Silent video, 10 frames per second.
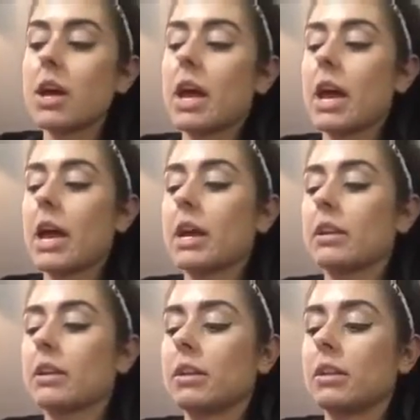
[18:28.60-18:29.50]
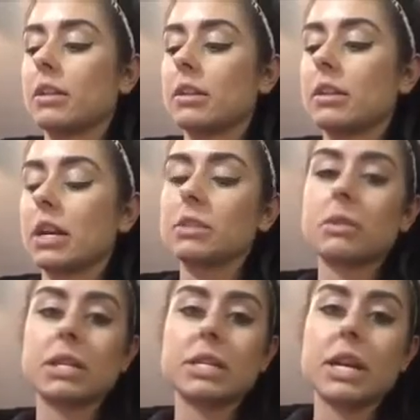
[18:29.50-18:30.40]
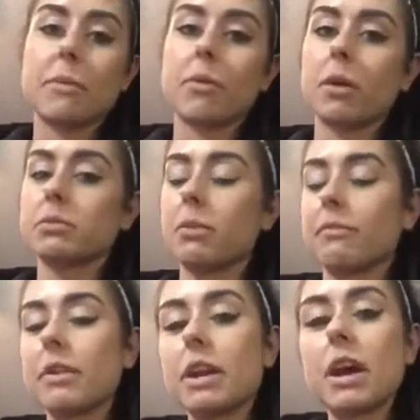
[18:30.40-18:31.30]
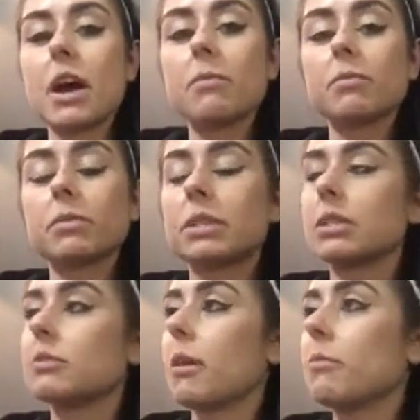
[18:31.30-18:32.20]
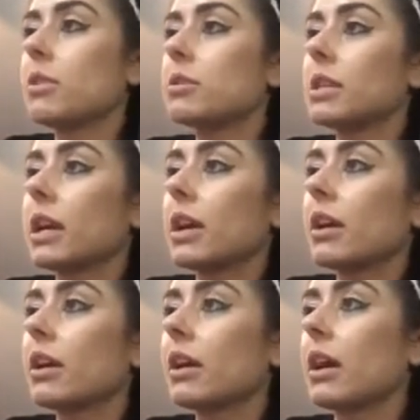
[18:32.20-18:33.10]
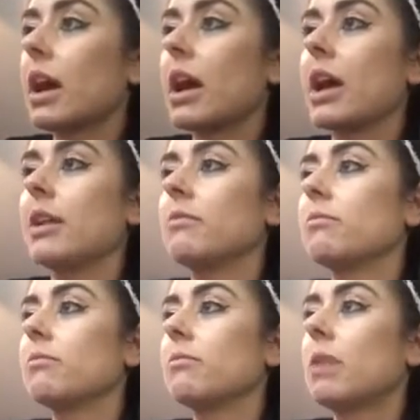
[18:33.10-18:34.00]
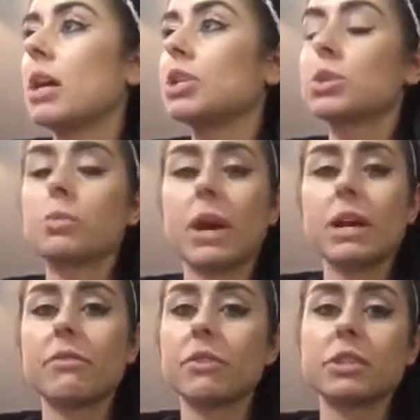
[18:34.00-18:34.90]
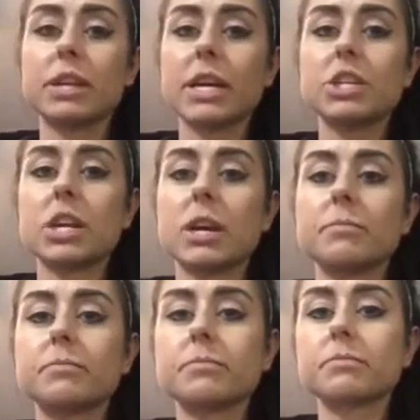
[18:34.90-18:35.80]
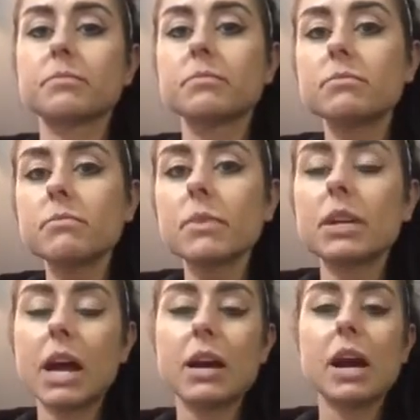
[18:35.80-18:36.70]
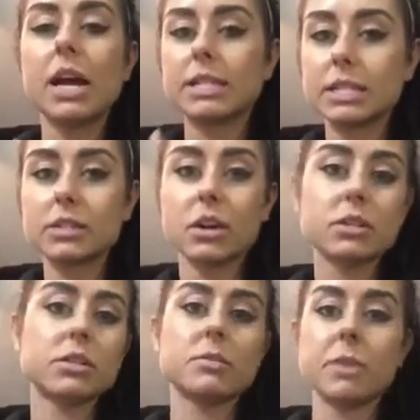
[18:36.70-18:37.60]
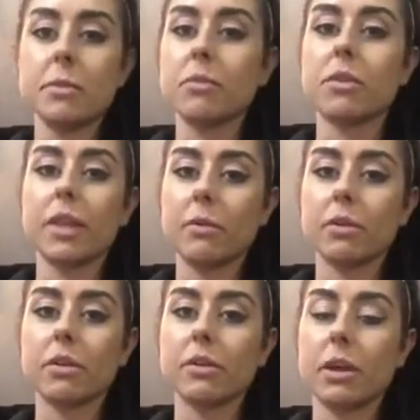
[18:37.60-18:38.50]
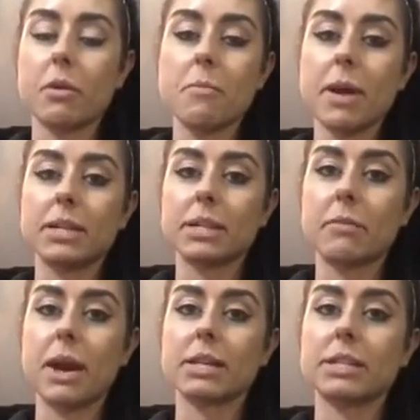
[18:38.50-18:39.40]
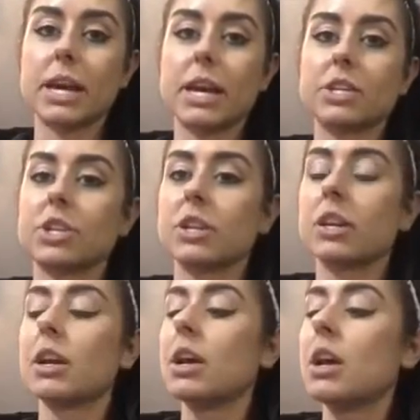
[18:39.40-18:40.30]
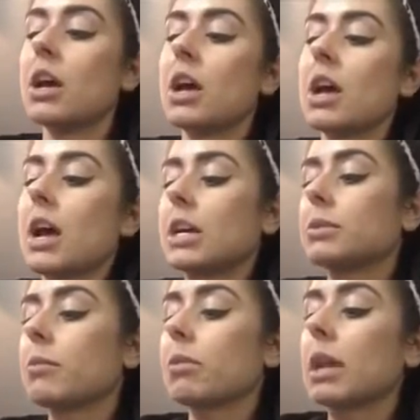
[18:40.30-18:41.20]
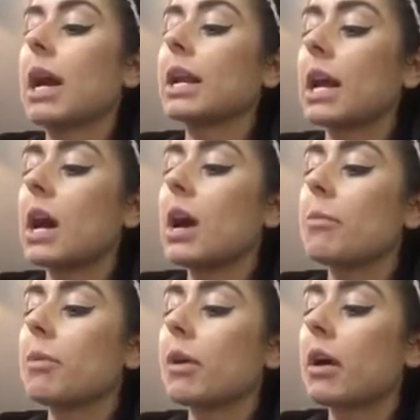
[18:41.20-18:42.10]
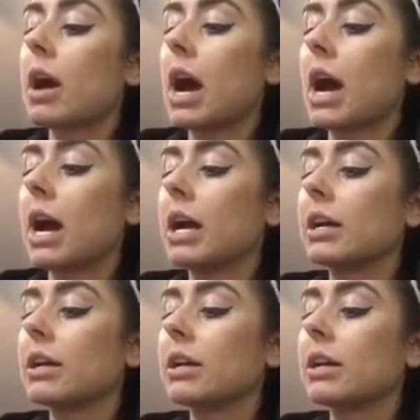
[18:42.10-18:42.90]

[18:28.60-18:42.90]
and that's what I did. I propped my feet up, listened to my music, and just waited for stage time. Now, I did talk to some people, and they were amazing backstage, and as we were lining up, I